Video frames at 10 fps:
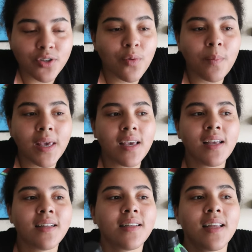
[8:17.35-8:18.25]
To
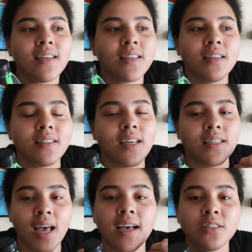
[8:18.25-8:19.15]
me, this is
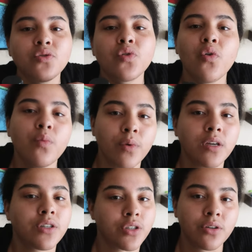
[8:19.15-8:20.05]
this has so
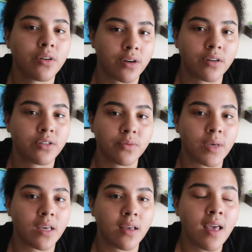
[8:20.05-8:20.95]
much sugar to
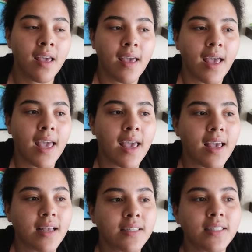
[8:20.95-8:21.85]
me.
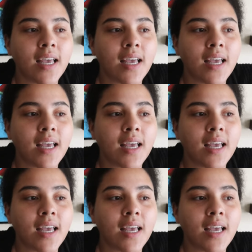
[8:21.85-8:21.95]
And